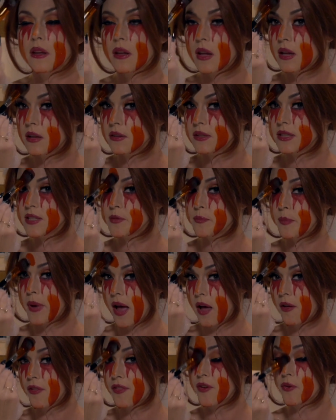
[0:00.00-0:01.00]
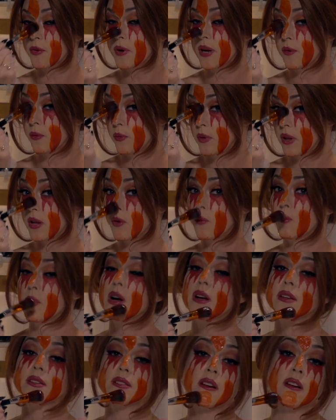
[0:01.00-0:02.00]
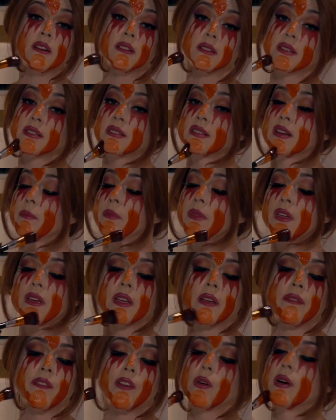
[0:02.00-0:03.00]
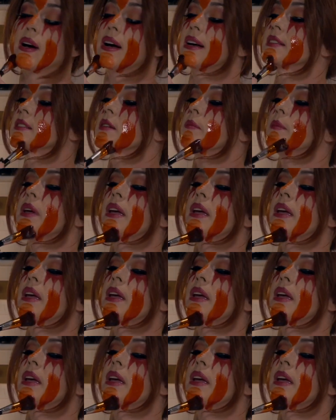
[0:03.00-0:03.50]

Countess Báthory really was onto something, if you ask